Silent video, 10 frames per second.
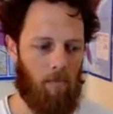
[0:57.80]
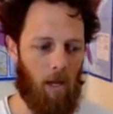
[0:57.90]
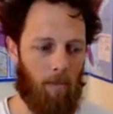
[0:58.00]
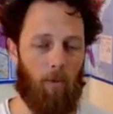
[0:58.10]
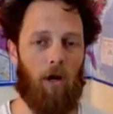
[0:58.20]

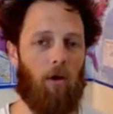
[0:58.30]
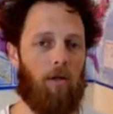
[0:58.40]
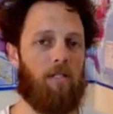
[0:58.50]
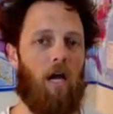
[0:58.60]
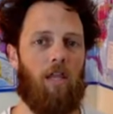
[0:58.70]

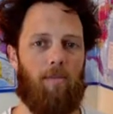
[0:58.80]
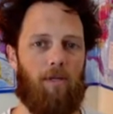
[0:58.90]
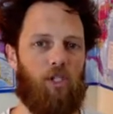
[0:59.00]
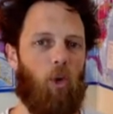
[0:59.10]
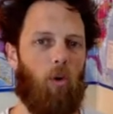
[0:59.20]
regardless, the
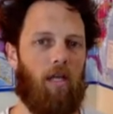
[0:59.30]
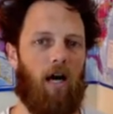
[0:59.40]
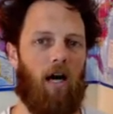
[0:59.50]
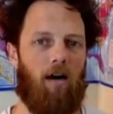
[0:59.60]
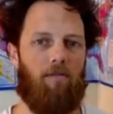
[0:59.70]
majority
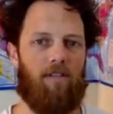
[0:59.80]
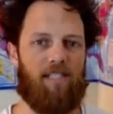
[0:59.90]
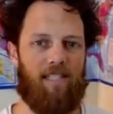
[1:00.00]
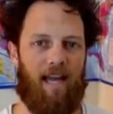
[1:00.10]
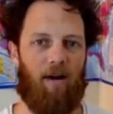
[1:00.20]
of the
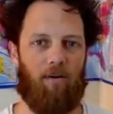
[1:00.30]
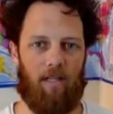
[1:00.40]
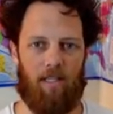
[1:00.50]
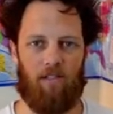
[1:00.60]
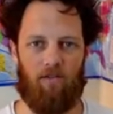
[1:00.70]
sound
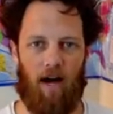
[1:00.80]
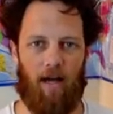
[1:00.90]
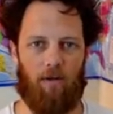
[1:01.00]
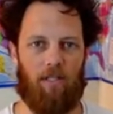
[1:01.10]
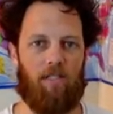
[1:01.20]
in these
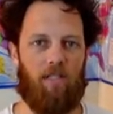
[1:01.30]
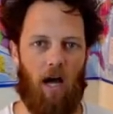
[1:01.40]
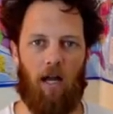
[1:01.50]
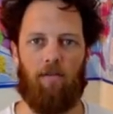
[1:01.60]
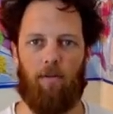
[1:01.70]
files is
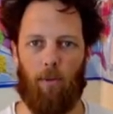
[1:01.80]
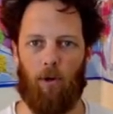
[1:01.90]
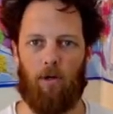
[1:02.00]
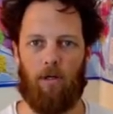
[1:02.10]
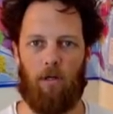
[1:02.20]
not of the
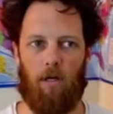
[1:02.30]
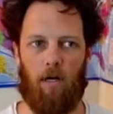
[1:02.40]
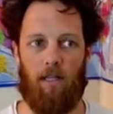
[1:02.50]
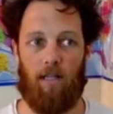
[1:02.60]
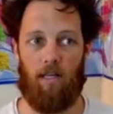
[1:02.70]
bird
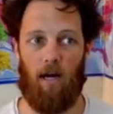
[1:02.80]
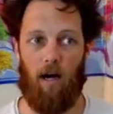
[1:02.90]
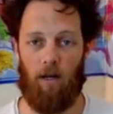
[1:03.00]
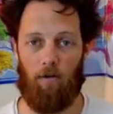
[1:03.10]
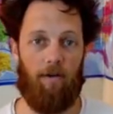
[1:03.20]
that the
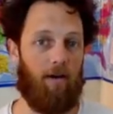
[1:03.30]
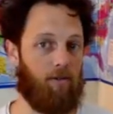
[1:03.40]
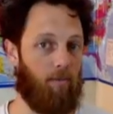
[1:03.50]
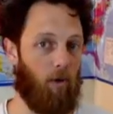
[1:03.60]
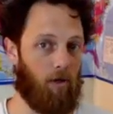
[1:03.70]
audio file
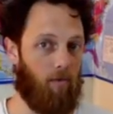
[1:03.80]
is marked